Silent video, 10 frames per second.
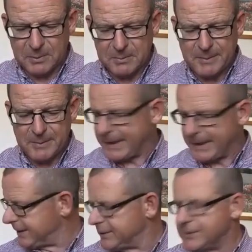We'll be
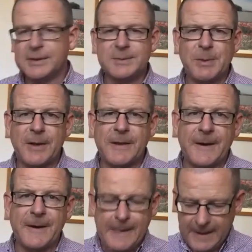back in church by
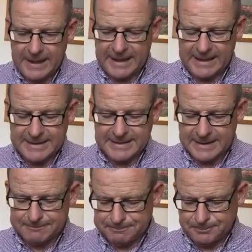then.
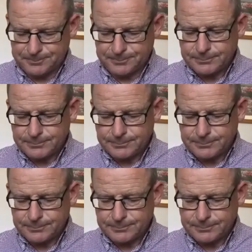And